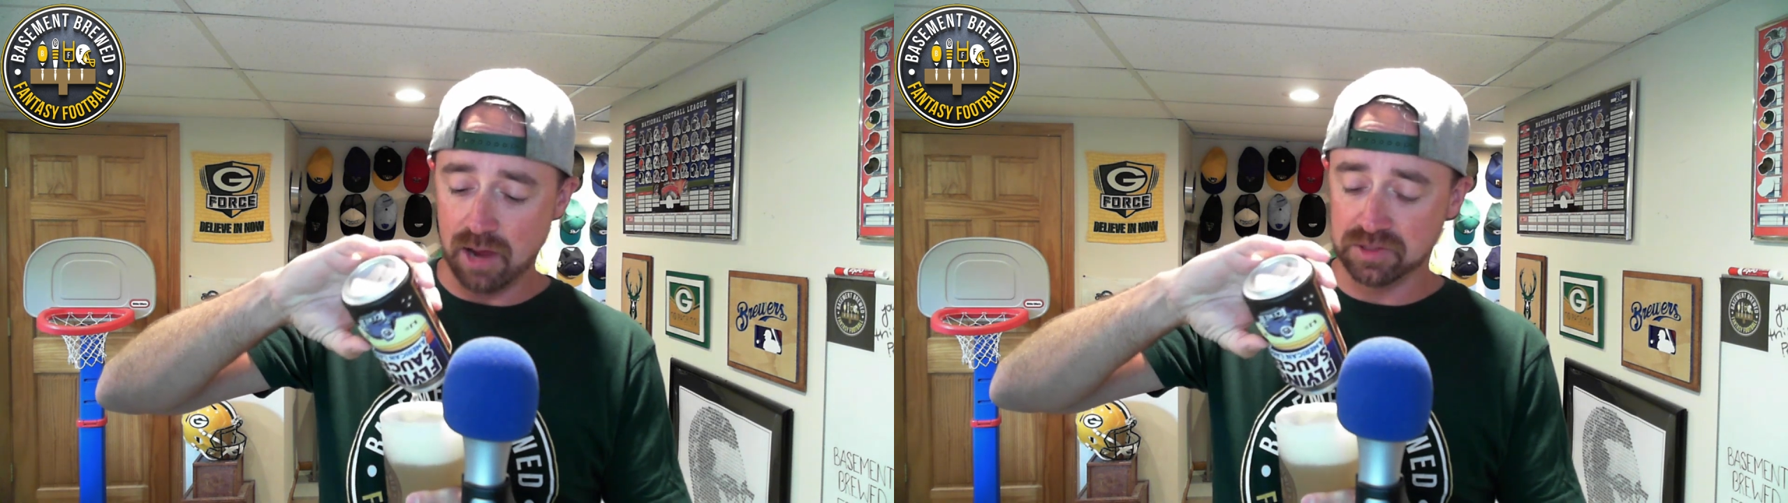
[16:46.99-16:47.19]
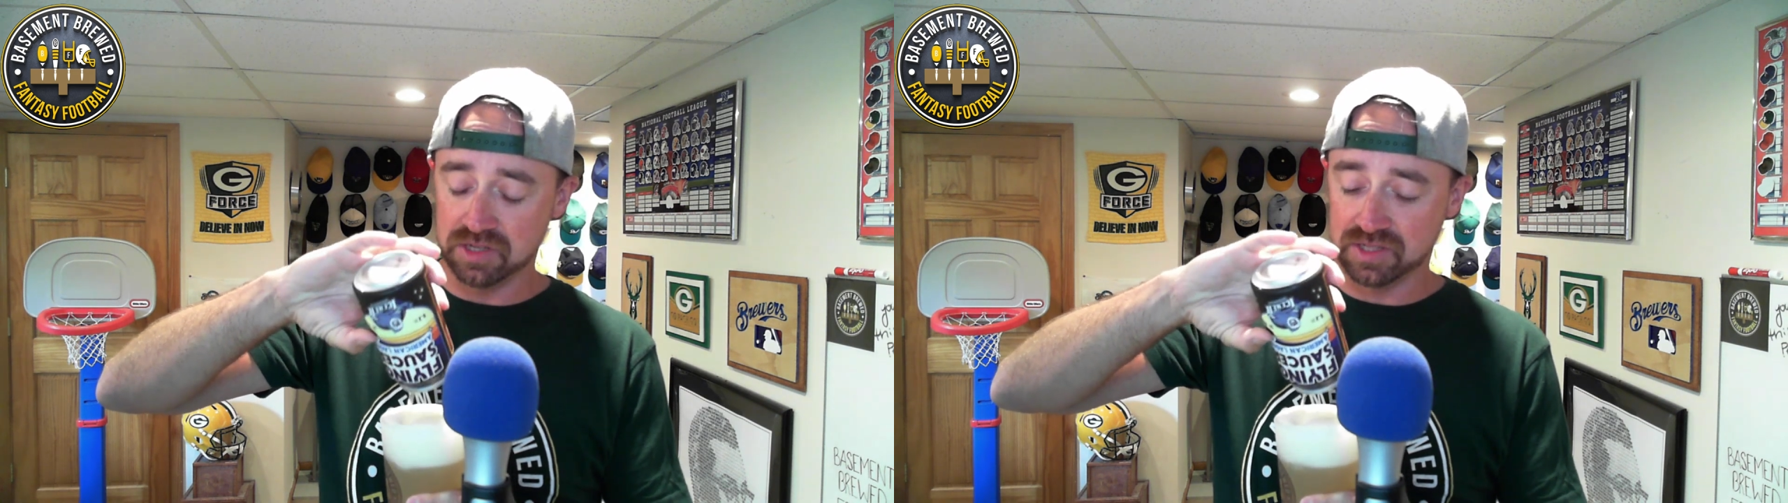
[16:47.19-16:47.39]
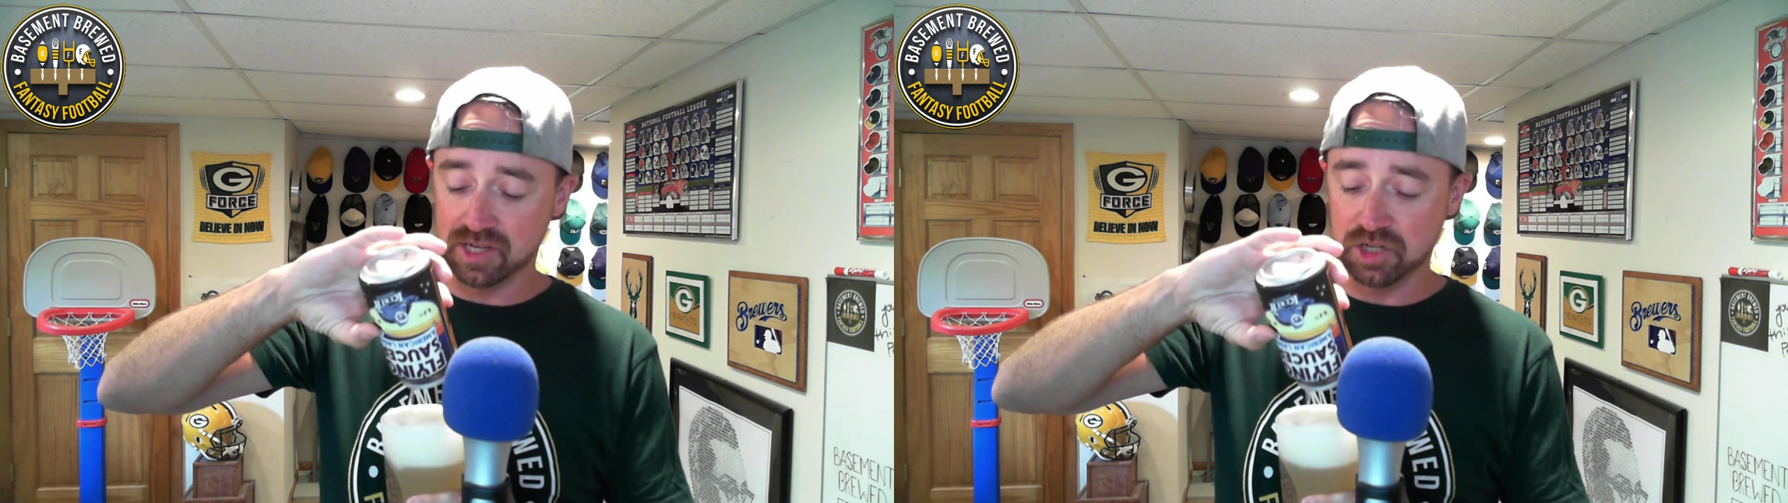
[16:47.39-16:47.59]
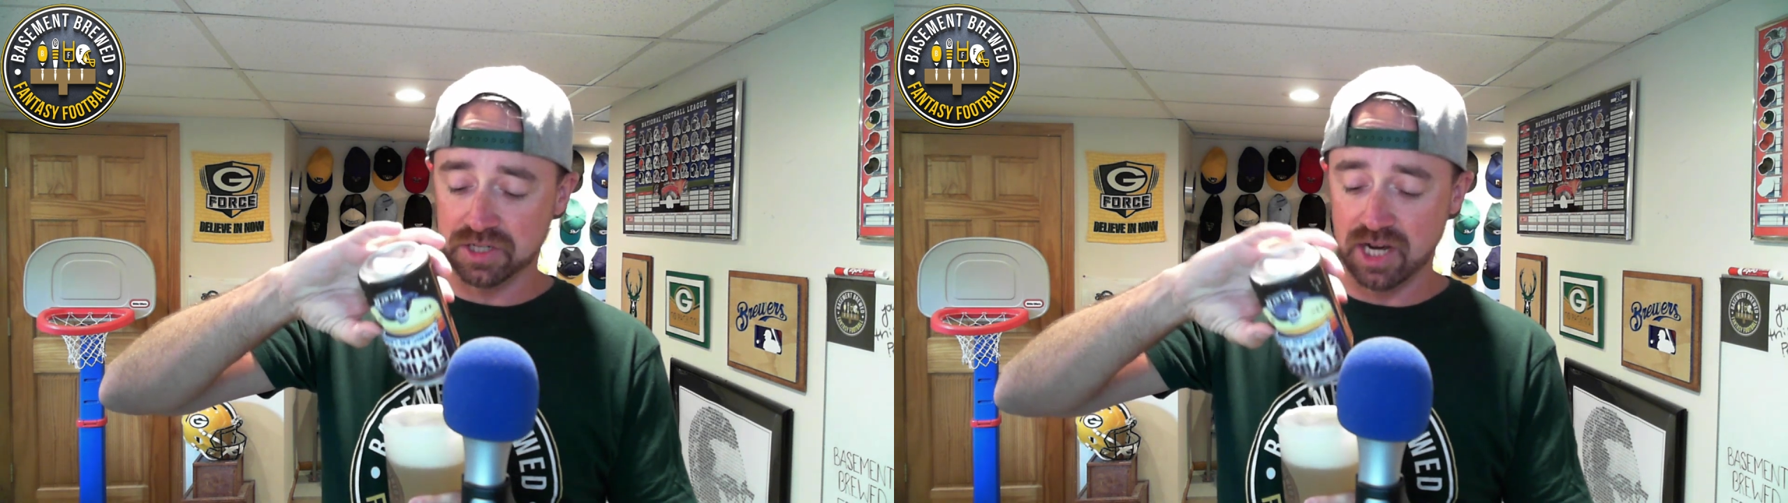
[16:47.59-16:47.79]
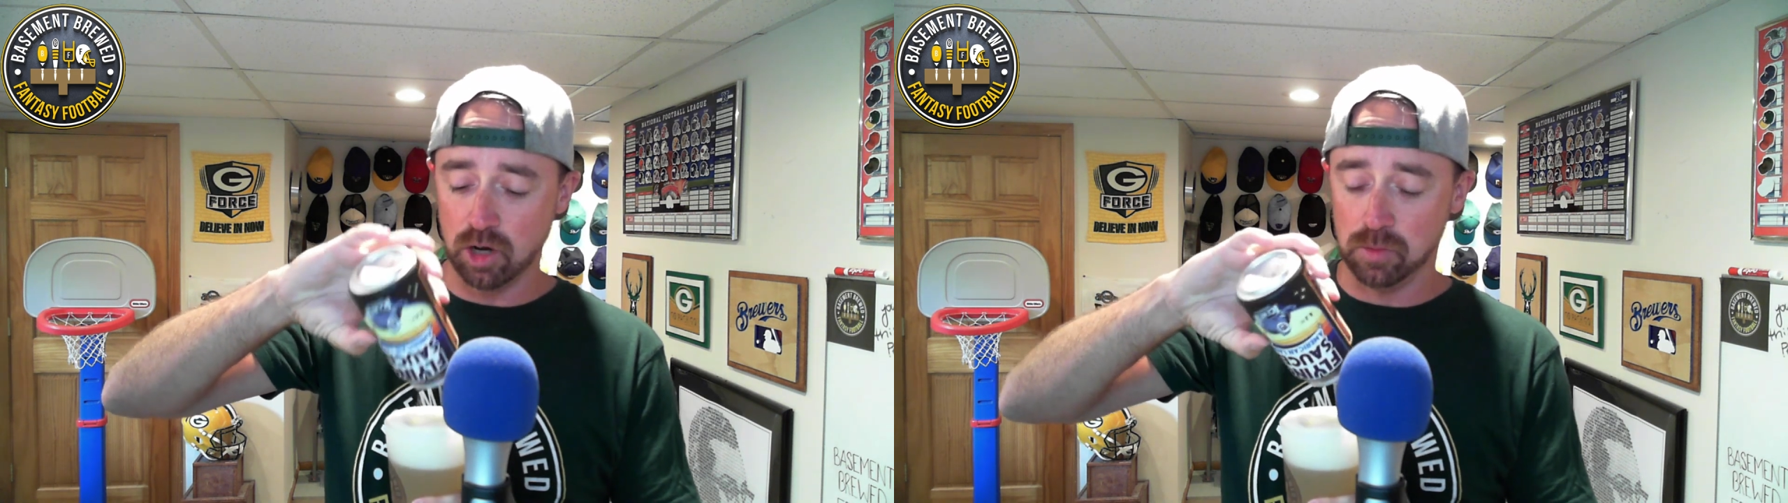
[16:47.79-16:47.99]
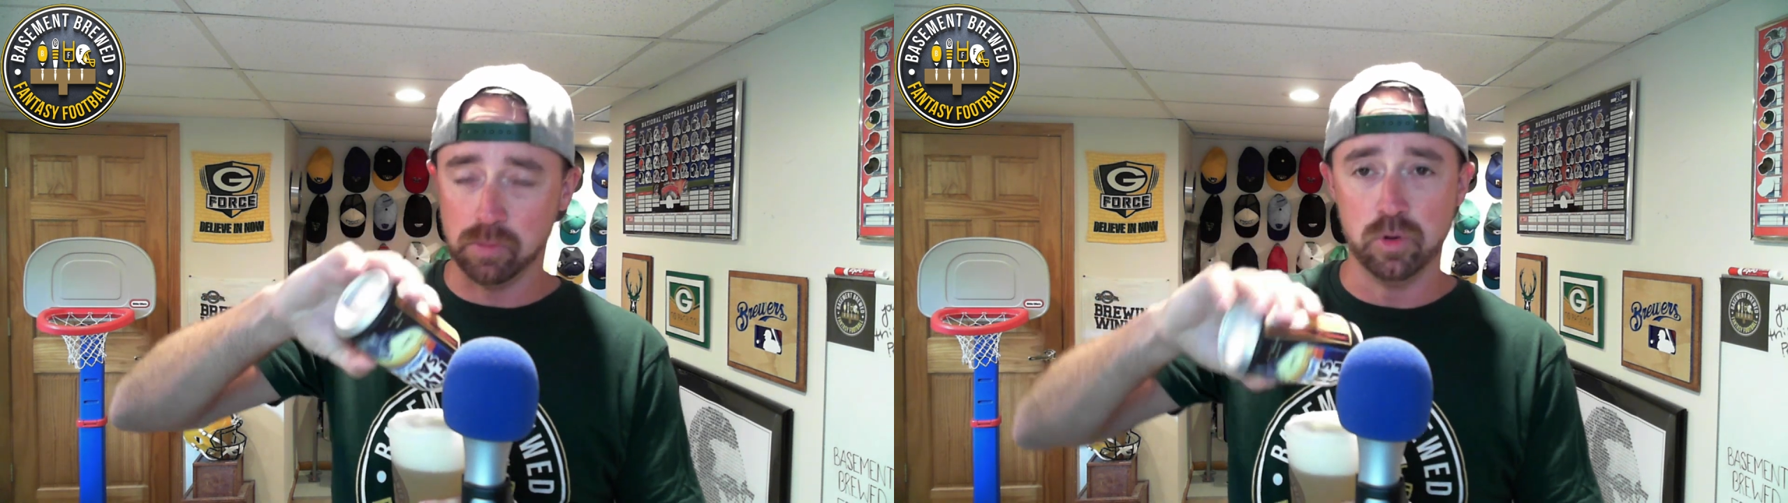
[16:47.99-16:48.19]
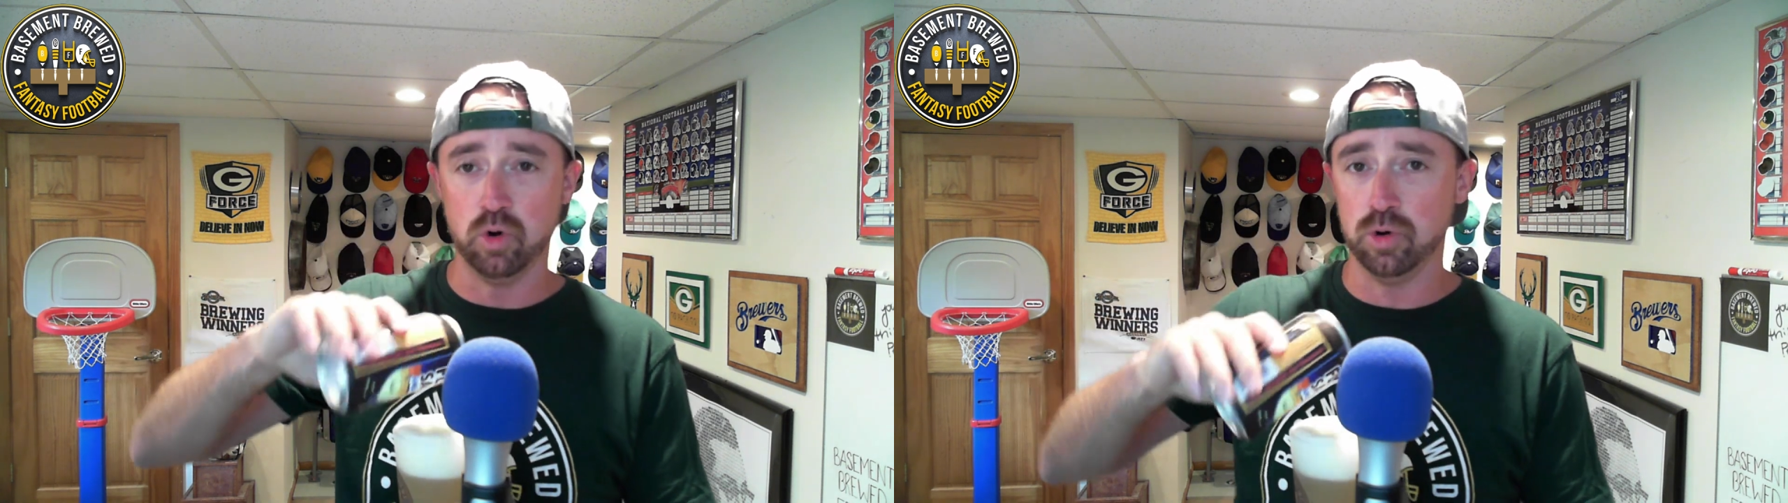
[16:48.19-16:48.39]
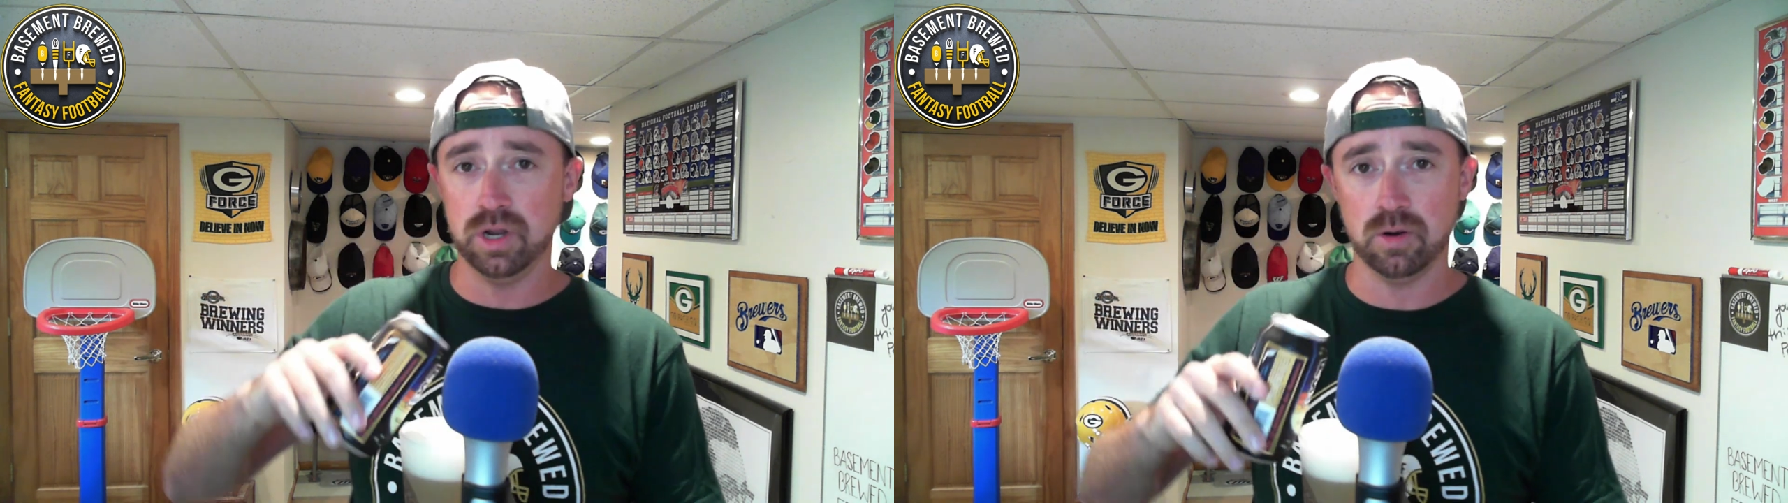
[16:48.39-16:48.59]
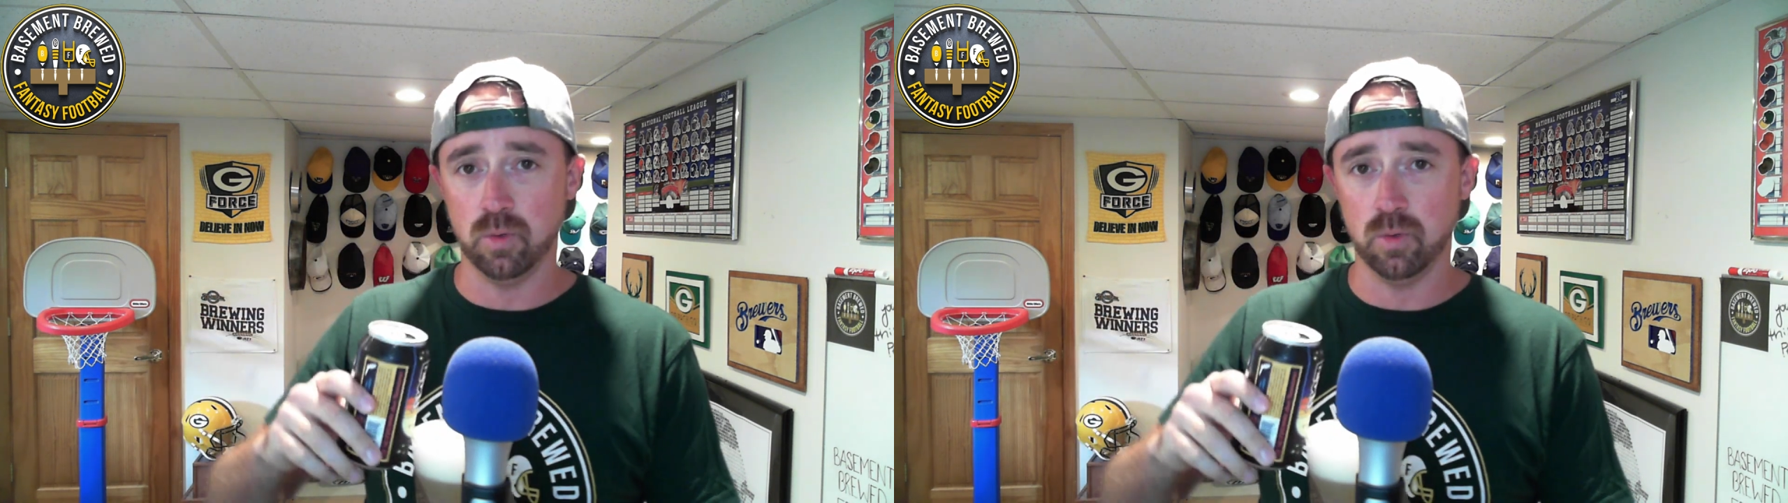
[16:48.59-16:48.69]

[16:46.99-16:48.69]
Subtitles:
was in such a terrible mood